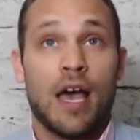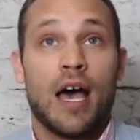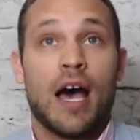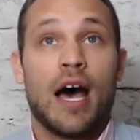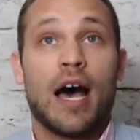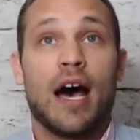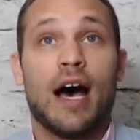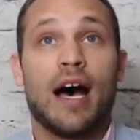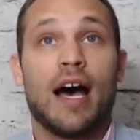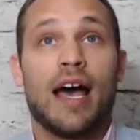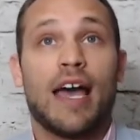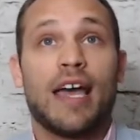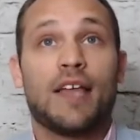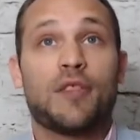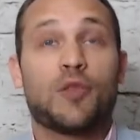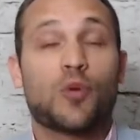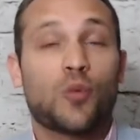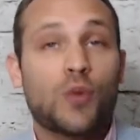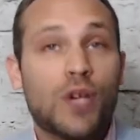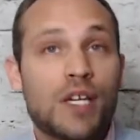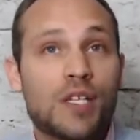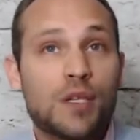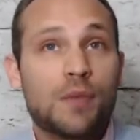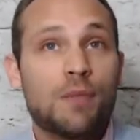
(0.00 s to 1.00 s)
And the
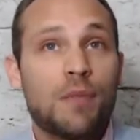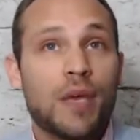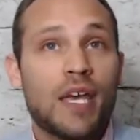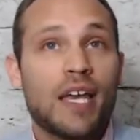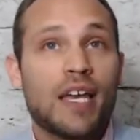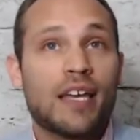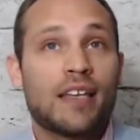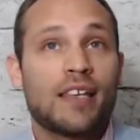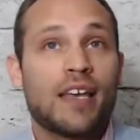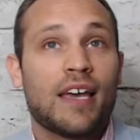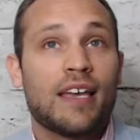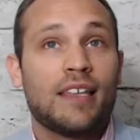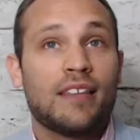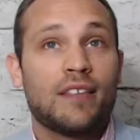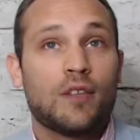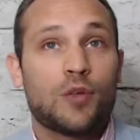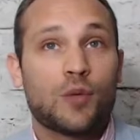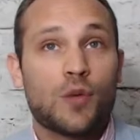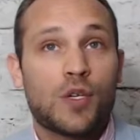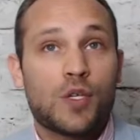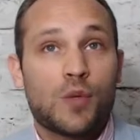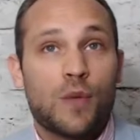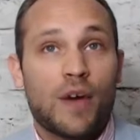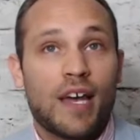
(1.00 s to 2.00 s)
reason being, and the
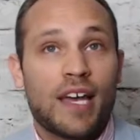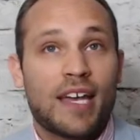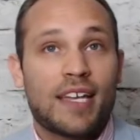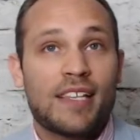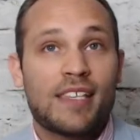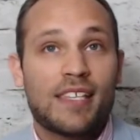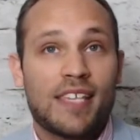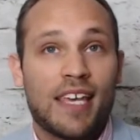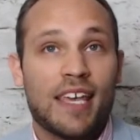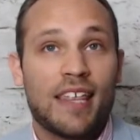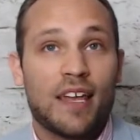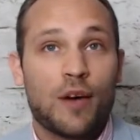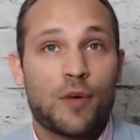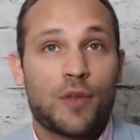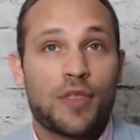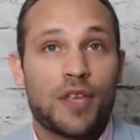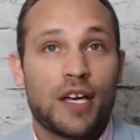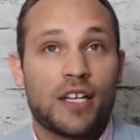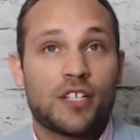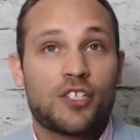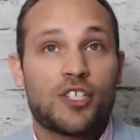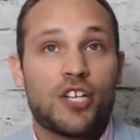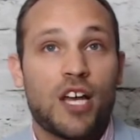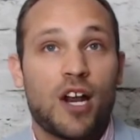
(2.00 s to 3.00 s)
reason why I can say that
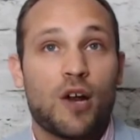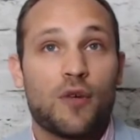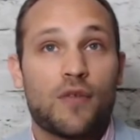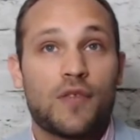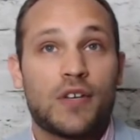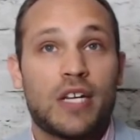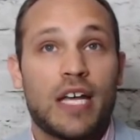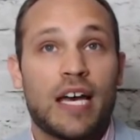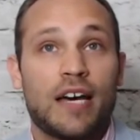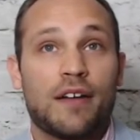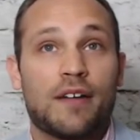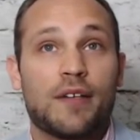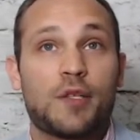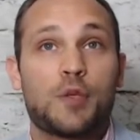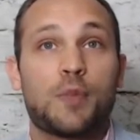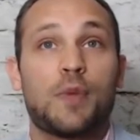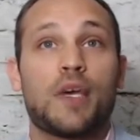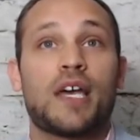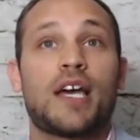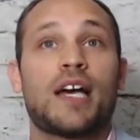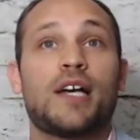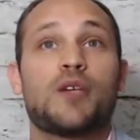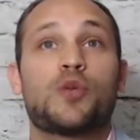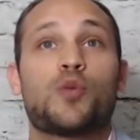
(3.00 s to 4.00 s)
without a shadow of a doubt, is
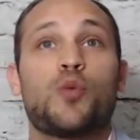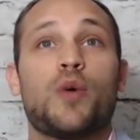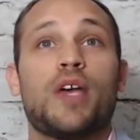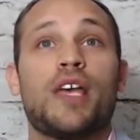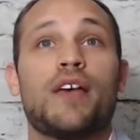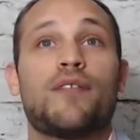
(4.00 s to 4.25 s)
because